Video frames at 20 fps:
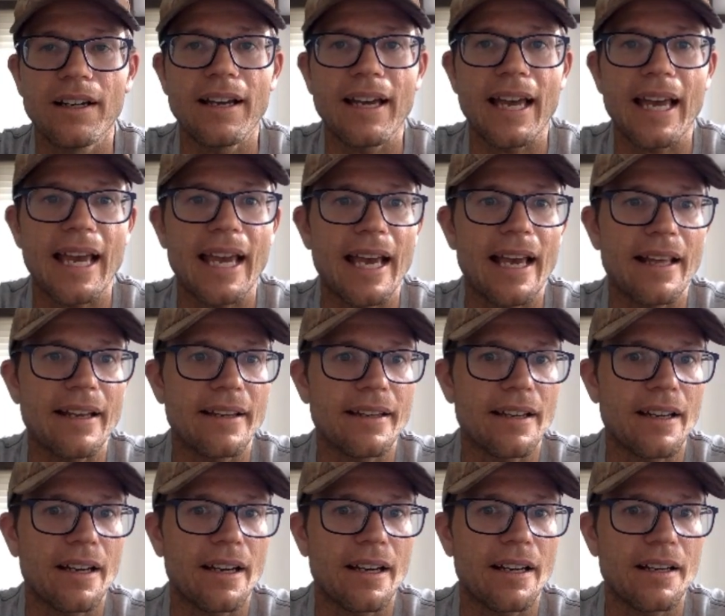and
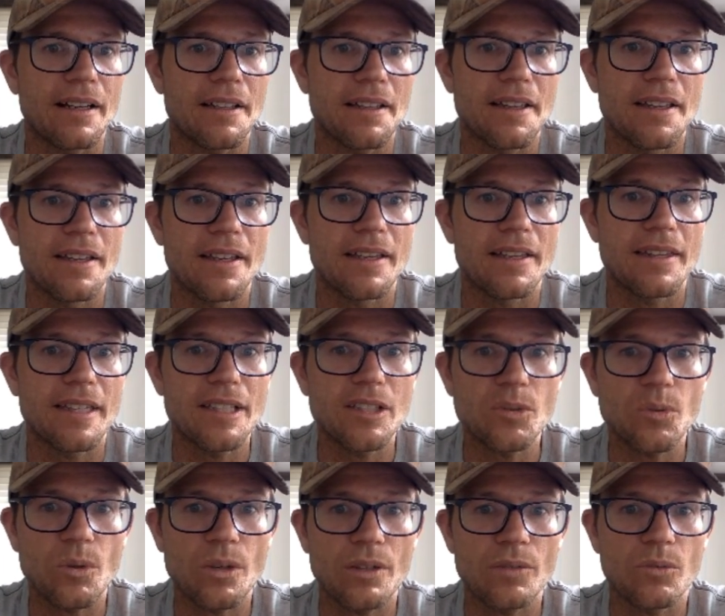
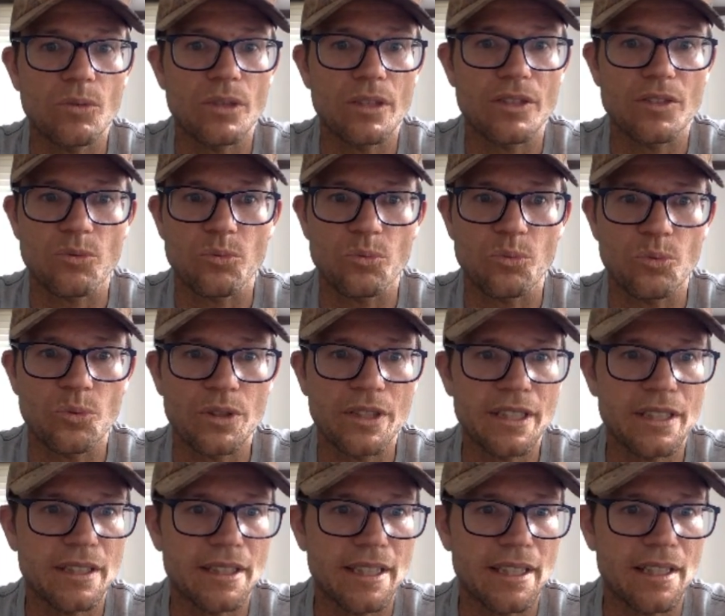this one was
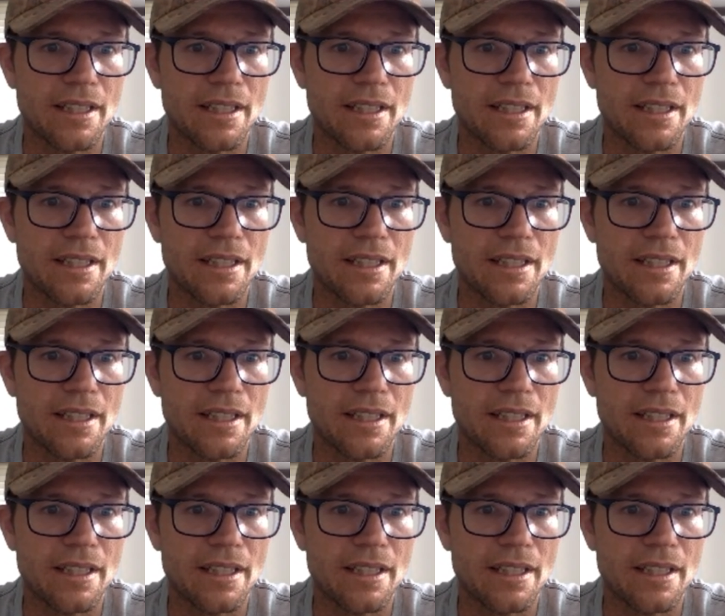really